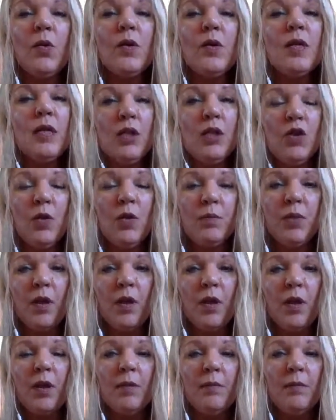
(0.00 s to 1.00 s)
into
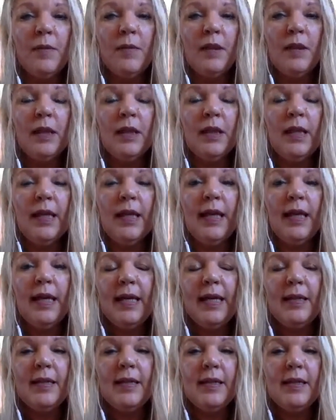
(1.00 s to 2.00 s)
problem,
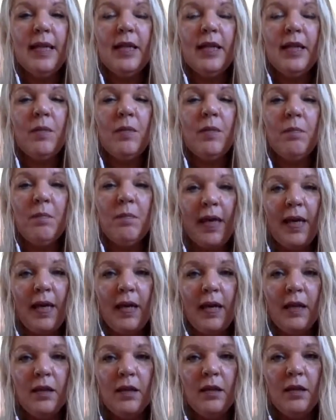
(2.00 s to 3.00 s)
is that a
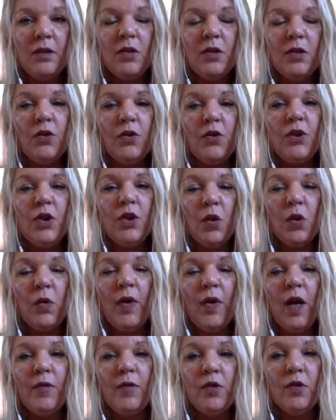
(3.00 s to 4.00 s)
man don't know
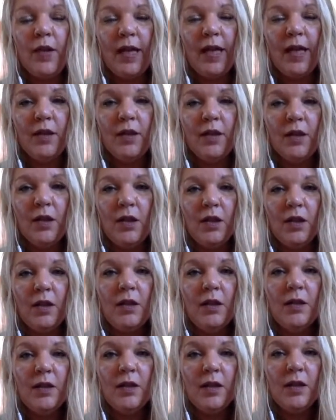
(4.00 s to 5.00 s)
how to handle
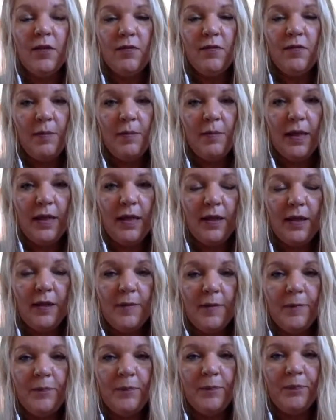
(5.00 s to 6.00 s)
the feminine.
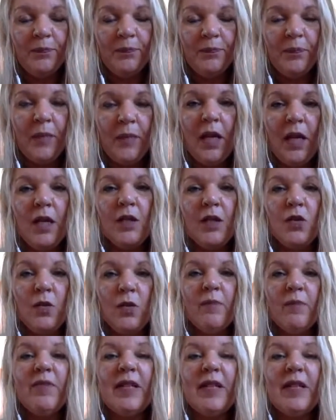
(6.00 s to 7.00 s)
So
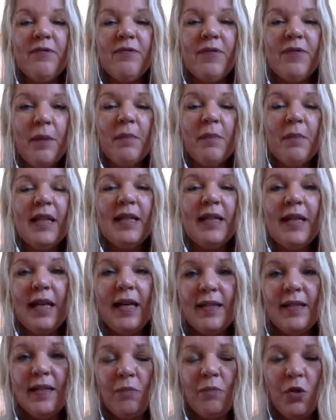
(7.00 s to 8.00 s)
when the feminine
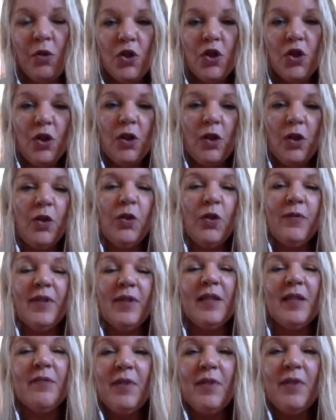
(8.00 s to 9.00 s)
gets emotional, or
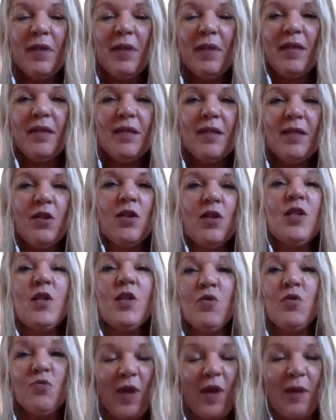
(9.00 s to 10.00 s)
when the feminine starts
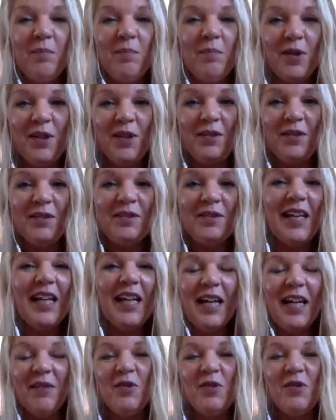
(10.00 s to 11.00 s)
to ramble,
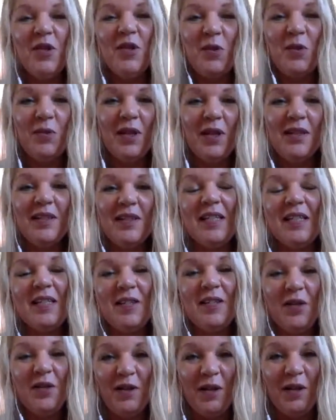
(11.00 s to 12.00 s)
like I was doing
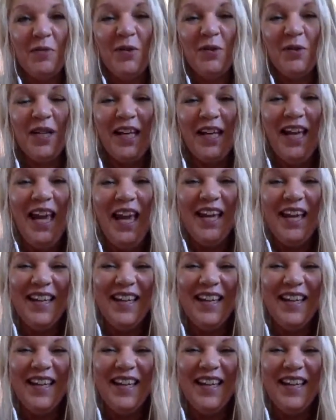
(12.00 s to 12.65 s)
this early morning,